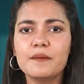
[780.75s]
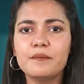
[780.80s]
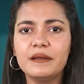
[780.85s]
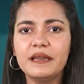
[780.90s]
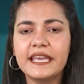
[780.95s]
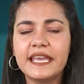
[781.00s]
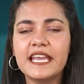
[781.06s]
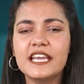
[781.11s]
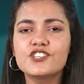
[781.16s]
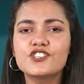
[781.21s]

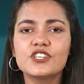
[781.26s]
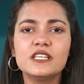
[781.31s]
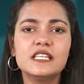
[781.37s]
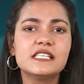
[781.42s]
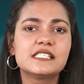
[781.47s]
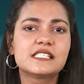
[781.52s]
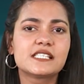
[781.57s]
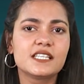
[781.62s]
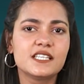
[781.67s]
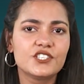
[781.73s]
application
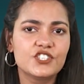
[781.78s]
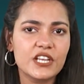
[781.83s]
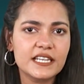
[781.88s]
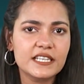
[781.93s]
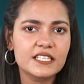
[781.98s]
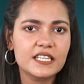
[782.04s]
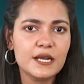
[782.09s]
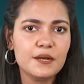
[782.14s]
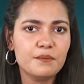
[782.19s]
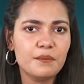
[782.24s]
is
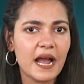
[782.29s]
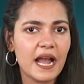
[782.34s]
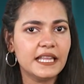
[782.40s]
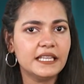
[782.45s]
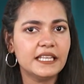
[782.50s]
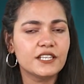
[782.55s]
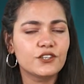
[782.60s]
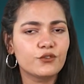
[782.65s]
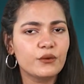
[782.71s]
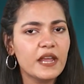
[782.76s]
rejected by
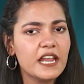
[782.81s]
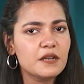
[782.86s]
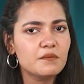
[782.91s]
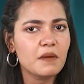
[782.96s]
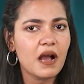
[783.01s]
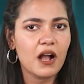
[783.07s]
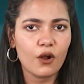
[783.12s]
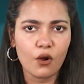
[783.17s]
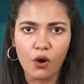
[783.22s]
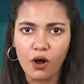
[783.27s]
the
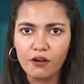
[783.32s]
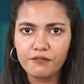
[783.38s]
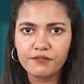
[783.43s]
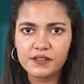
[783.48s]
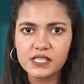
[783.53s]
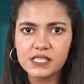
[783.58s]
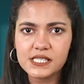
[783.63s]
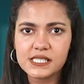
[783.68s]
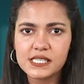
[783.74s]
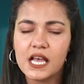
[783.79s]
Trademark
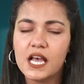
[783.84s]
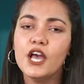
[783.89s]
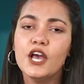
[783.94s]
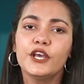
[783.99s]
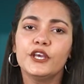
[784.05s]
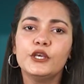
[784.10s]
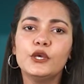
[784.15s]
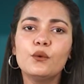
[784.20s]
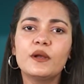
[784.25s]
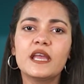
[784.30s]
Office,
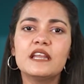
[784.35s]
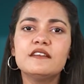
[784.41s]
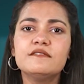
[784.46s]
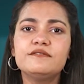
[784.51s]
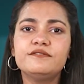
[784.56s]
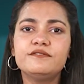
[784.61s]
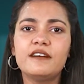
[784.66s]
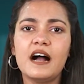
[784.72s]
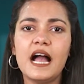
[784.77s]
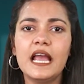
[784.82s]
you
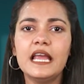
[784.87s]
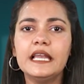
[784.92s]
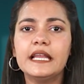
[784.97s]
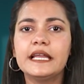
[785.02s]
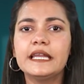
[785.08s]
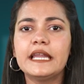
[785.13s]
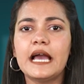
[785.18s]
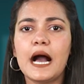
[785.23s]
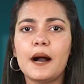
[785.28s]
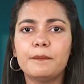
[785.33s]
can file
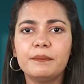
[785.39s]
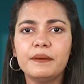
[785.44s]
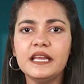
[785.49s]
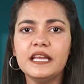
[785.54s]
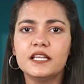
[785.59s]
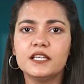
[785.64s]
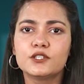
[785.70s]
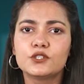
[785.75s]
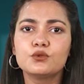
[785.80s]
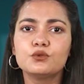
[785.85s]
an
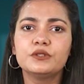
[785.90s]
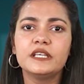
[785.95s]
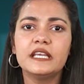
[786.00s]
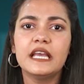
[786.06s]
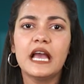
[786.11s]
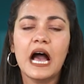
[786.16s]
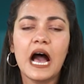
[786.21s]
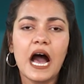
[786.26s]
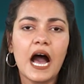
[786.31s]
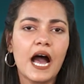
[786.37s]
appeal to
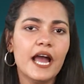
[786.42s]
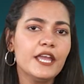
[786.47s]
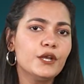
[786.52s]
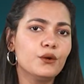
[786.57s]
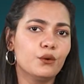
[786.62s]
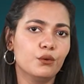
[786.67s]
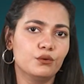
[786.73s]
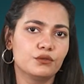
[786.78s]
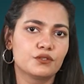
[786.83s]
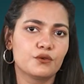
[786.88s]
the High
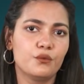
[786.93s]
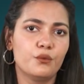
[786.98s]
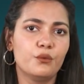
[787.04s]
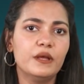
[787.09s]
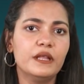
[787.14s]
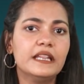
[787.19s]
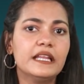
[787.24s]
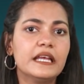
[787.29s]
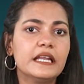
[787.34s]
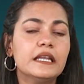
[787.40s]
Court
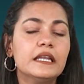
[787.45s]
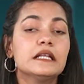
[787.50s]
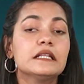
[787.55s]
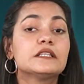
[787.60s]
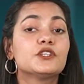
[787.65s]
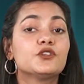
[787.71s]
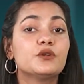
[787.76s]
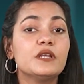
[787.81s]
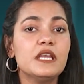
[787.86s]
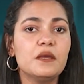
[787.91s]
within
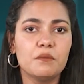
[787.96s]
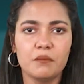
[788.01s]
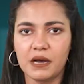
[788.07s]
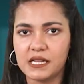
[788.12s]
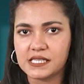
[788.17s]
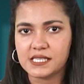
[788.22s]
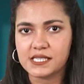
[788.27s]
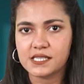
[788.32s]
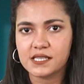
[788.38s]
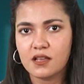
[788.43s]
3
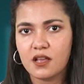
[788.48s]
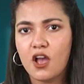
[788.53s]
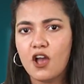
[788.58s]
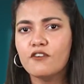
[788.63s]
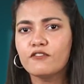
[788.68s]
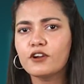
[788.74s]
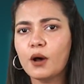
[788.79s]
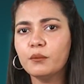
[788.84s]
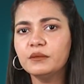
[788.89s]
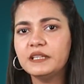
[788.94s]
months
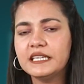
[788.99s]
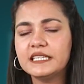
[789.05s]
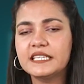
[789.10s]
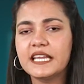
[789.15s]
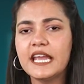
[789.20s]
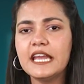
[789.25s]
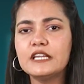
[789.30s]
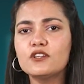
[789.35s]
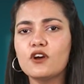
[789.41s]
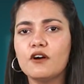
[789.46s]
from the
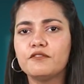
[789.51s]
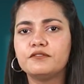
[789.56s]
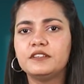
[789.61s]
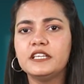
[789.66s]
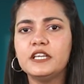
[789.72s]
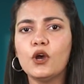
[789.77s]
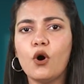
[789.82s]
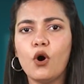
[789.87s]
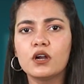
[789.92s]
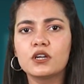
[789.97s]
date of
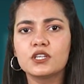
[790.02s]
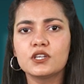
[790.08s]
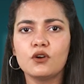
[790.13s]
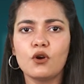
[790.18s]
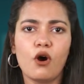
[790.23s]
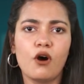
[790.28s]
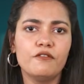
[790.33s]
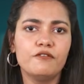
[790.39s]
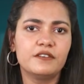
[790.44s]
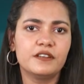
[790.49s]
the order
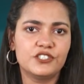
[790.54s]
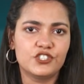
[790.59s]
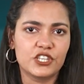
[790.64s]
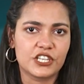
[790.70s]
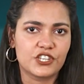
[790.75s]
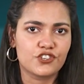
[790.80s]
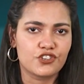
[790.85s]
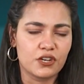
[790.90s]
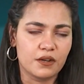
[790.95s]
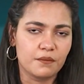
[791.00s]
of
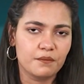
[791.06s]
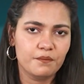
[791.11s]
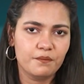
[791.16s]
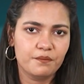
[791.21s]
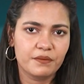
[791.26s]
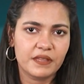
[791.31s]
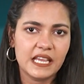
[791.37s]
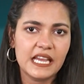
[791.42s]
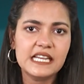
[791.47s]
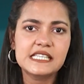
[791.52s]
rejection.
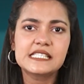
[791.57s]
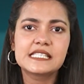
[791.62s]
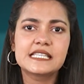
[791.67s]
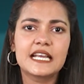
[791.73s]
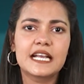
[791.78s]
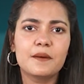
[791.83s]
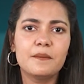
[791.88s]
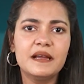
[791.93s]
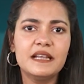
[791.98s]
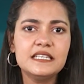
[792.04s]
It's
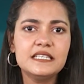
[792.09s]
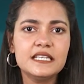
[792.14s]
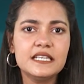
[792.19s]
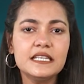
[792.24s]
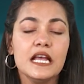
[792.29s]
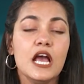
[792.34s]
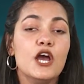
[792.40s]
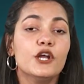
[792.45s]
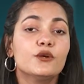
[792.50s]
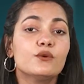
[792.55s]

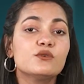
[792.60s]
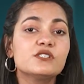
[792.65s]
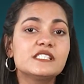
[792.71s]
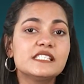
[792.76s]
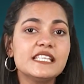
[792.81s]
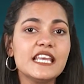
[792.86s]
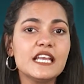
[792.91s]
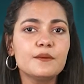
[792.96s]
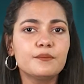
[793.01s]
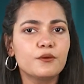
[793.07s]
recommended to
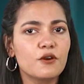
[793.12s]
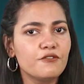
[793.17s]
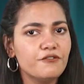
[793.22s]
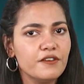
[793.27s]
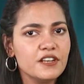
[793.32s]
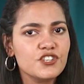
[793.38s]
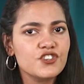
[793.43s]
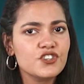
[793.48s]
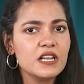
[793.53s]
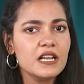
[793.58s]
seek
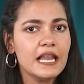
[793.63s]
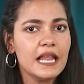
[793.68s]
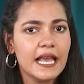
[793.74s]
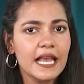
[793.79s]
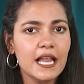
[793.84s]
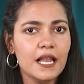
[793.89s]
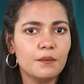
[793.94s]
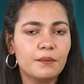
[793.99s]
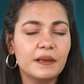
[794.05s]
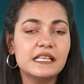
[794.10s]
professional
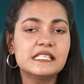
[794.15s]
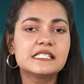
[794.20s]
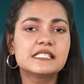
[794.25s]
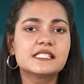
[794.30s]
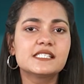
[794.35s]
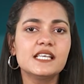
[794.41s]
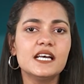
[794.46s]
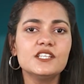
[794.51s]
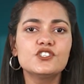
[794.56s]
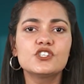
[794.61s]
help in
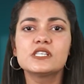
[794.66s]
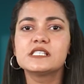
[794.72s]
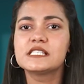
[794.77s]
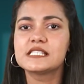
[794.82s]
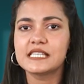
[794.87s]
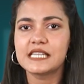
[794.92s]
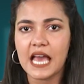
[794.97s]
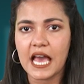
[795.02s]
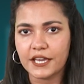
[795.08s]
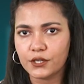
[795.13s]
such
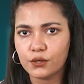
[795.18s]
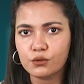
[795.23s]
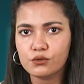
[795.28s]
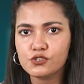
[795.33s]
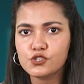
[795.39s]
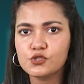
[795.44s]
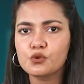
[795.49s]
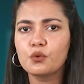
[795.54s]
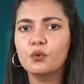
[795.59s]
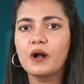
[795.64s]

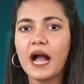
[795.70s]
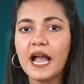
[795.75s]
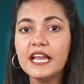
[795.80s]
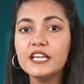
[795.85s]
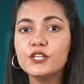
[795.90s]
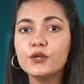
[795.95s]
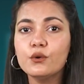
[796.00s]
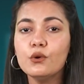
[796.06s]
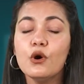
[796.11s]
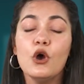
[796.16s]
scenarios to
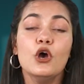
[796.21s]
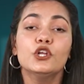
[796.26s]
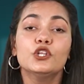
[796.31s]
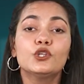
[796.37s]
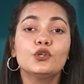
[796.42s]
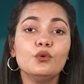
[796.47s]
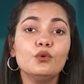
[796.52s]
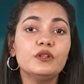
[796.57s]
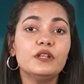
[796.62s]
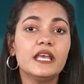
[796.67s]
guide you
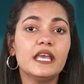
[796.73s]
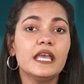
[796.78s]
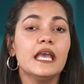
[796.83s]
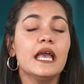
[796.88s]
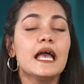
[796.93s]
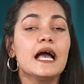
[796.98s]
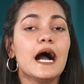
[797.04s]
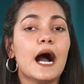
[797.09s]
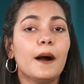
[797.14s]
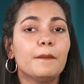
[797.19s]
through
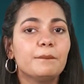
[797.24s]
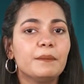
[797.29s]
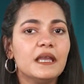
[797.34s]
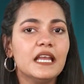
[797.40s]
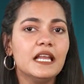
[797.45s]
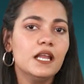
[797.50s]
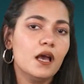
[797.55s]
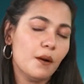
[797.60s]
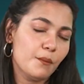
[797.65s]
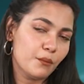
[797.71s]
the
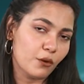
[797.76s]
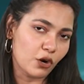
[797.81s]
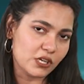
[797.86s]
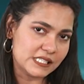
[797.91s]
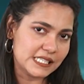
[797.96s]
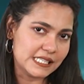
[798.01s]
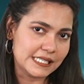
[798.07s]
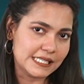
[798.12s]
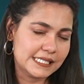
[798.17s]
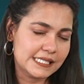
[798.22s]
appeal
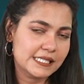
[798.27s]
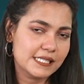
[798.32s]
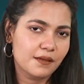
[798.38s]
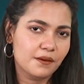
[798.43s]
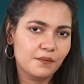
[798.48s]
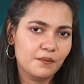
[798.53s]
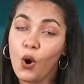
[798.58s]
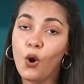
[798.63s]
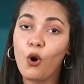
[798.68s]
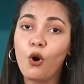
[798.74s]
process.
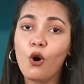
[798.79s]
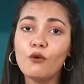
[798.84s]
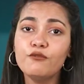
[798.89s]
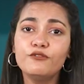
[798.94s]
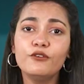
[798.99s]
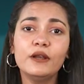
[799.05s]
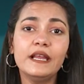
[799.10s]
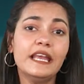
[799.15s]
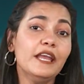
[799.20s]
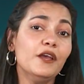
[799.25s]

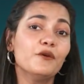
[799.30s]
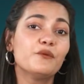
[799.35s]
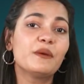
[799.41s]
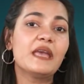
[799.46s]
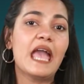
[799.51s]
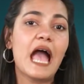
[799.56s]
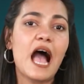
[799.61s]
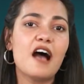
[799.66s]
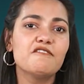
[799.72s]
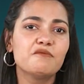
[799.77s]
Hopefully, we
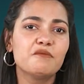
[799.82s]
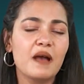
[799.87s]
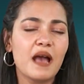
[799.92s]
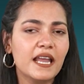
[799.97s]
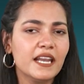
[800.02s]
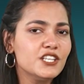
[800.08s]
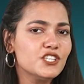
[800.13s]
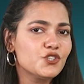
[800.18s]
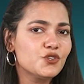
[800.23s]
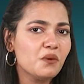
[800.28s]
have
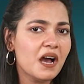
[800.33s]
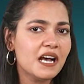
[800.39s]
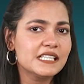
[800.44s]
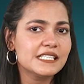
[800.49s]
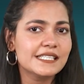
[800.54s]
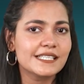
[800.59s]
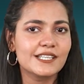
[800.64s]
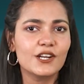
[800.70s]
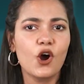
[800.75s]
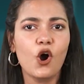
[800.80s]
managed to
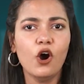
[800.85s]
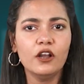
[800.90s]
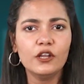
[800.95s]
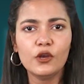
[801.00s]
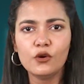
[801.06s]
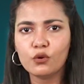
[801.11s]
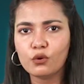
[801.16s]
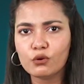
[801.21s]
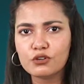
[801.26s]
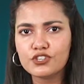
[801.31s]
answer all
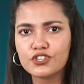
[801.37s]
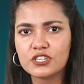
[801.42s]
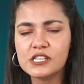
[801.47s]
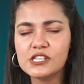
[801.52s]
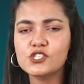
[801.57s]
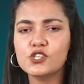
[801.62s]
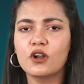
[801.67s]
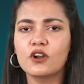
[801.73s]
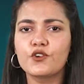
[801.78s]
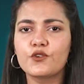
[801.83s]
your
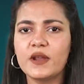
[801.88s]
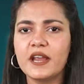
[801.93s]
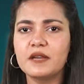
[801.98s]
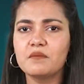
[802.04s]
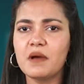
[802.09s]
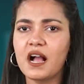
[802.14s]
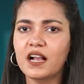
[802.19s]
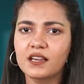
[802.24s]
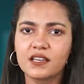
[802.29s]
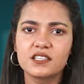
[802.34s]
questions on
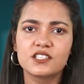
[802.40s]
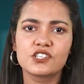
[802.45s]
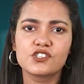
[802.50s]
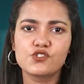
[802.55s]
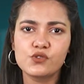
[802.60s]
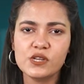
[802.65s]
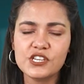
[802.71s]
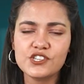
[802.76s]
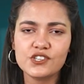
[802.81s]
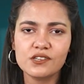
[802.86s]
trademark
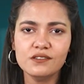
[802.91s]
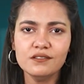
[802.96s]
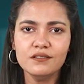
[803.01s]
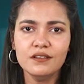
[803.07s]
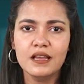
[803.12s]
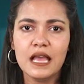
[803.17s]
registration.